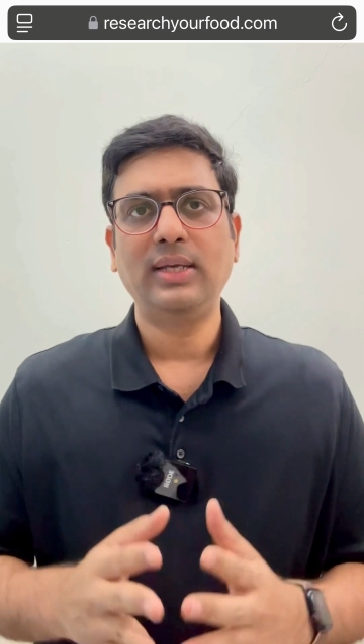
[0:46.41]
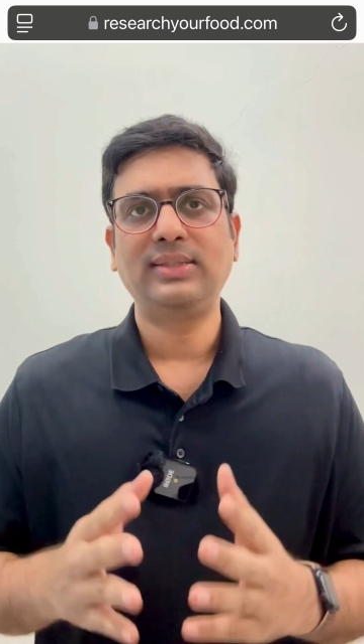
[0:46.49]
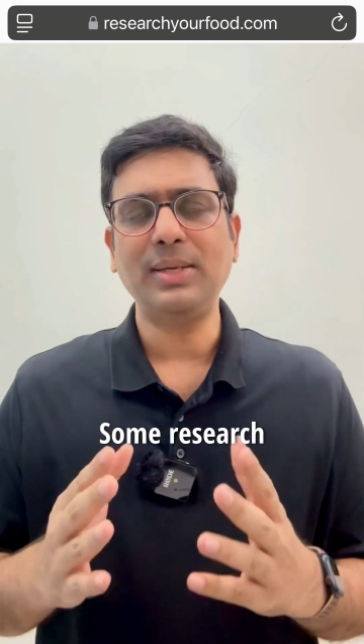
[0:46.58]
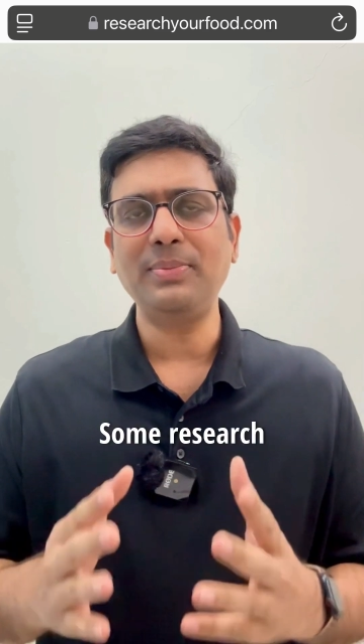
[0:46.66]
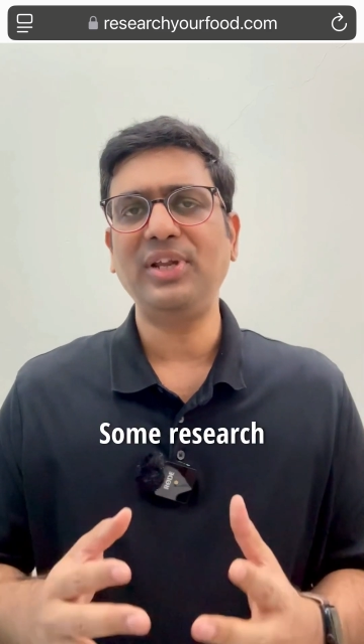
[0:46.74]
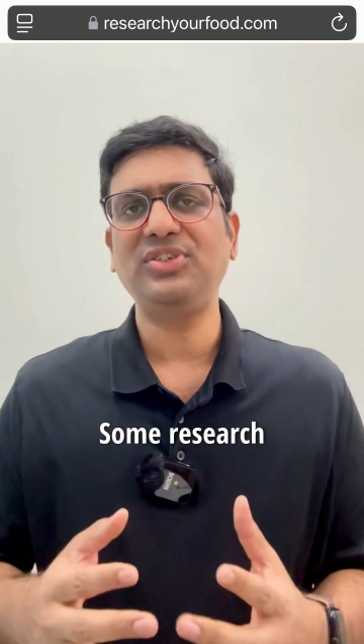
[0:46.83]

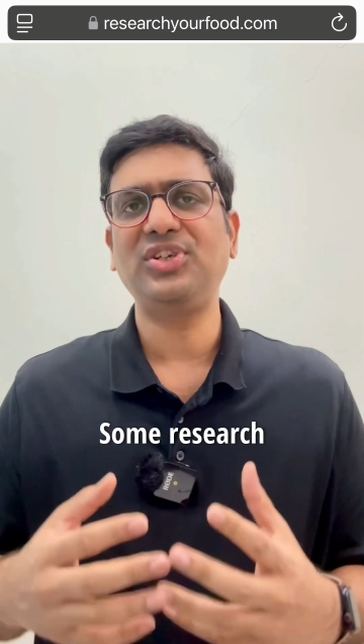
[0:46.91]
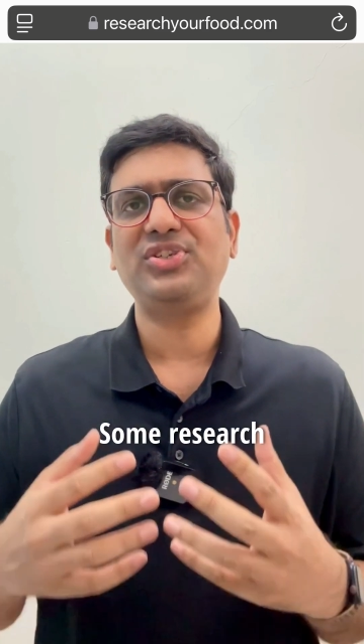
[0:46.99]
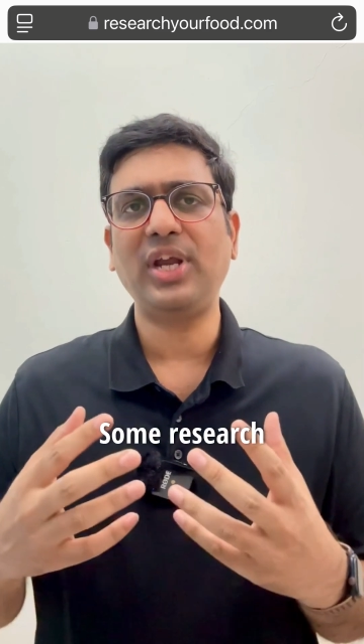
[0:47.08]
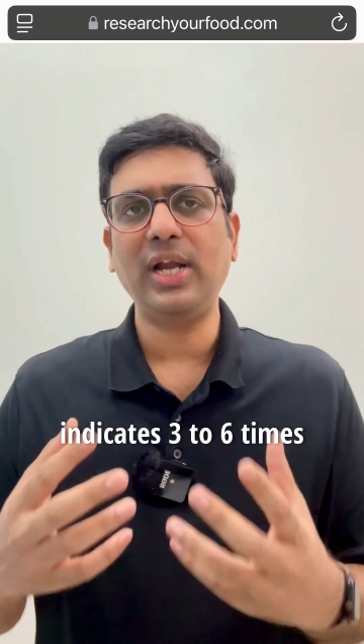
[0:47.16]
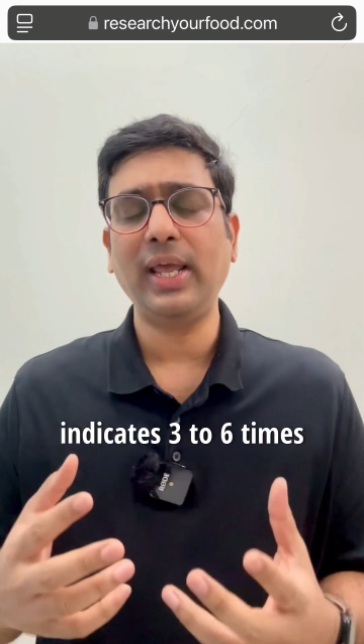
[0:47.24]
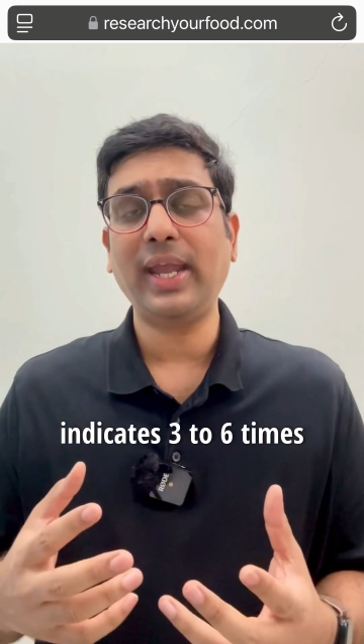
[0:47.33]
Some
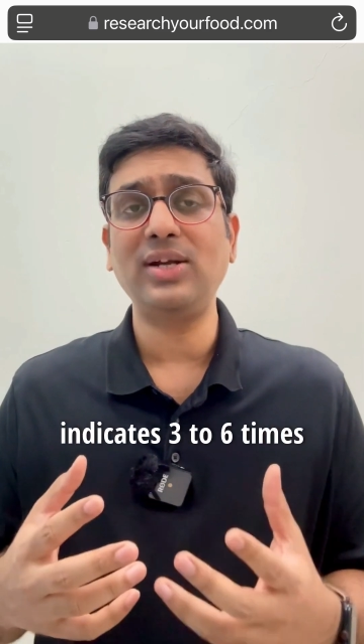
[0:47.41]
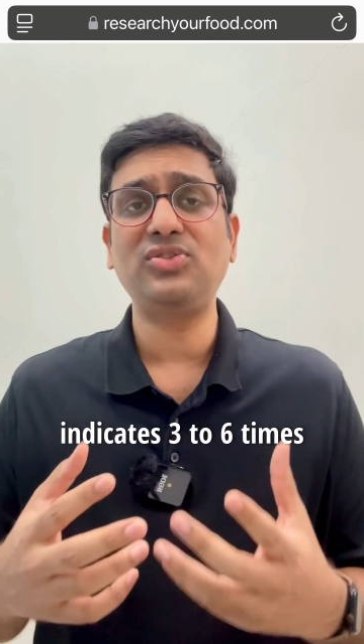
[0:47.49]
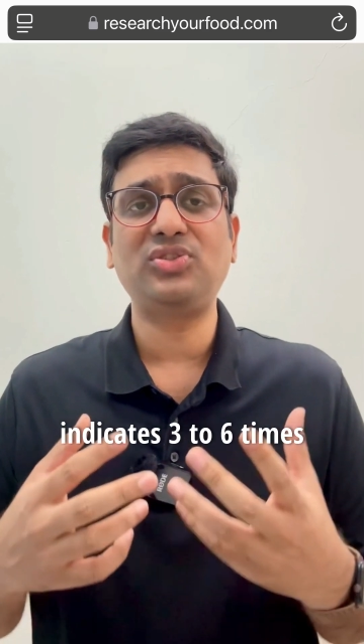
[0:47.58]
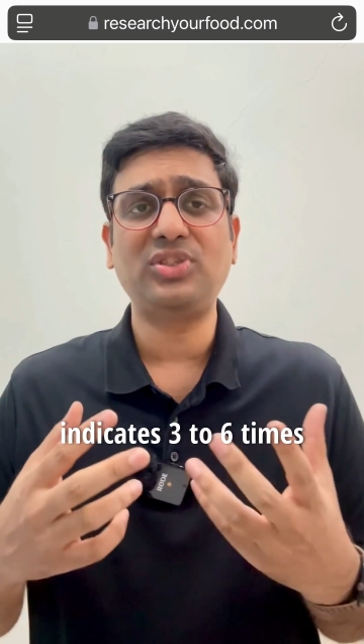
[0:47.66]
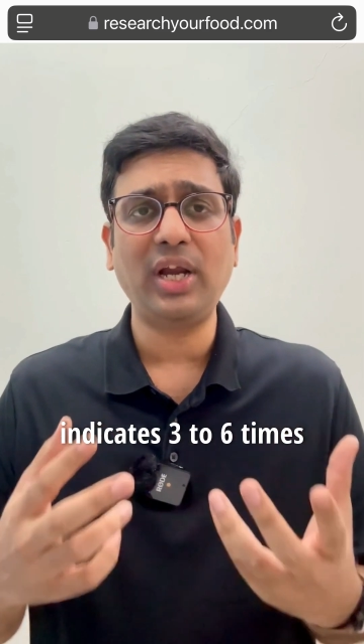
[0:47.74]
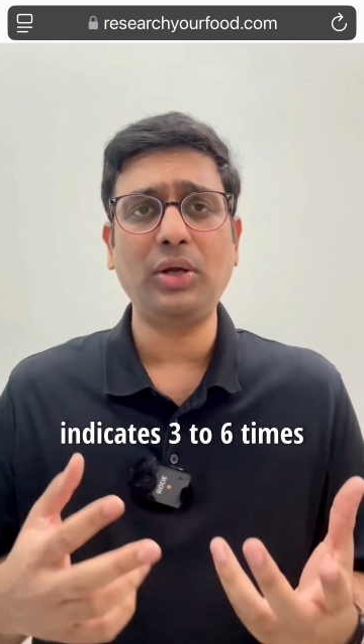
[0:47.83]
research
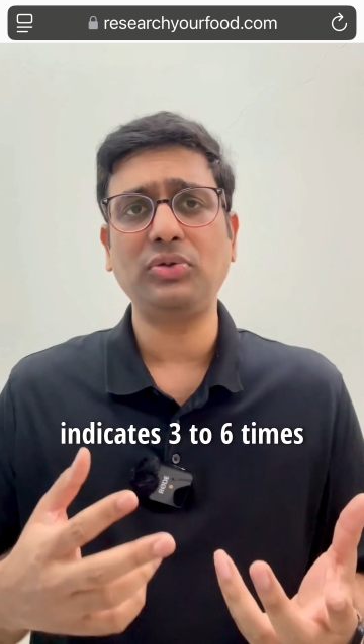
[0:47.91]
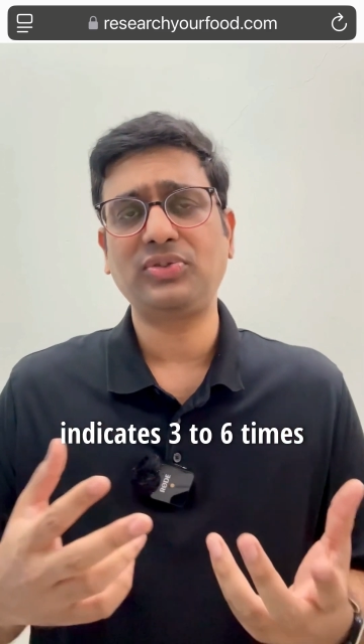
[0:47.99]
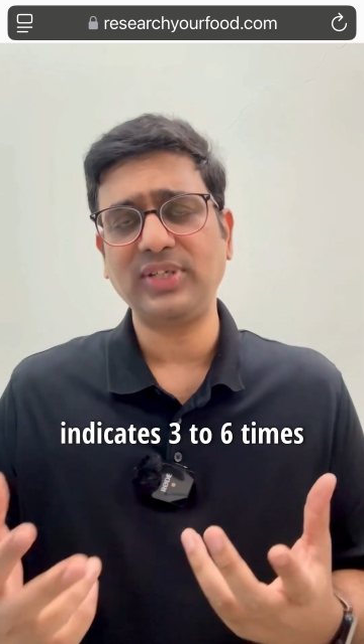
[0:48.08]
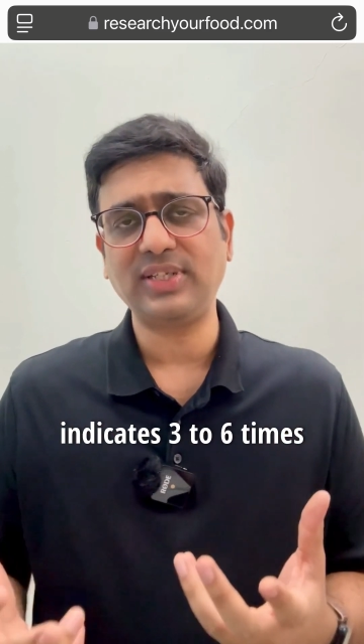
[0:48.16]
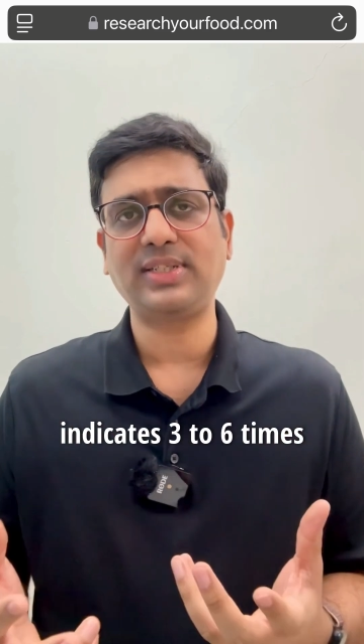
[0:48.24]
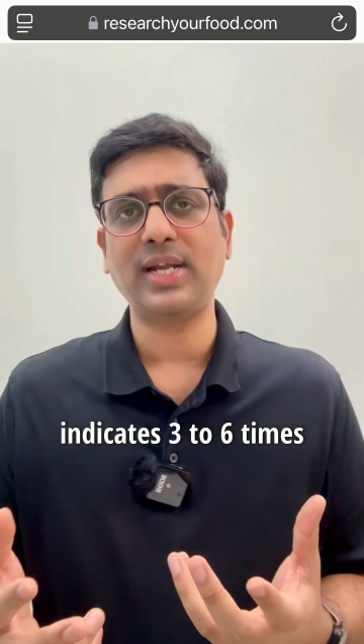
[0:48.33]
indicates 3 to
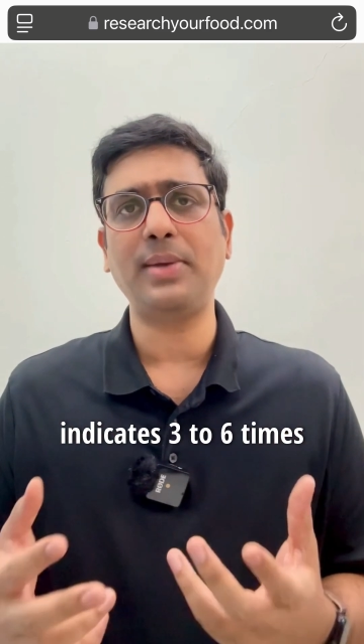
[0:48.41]
6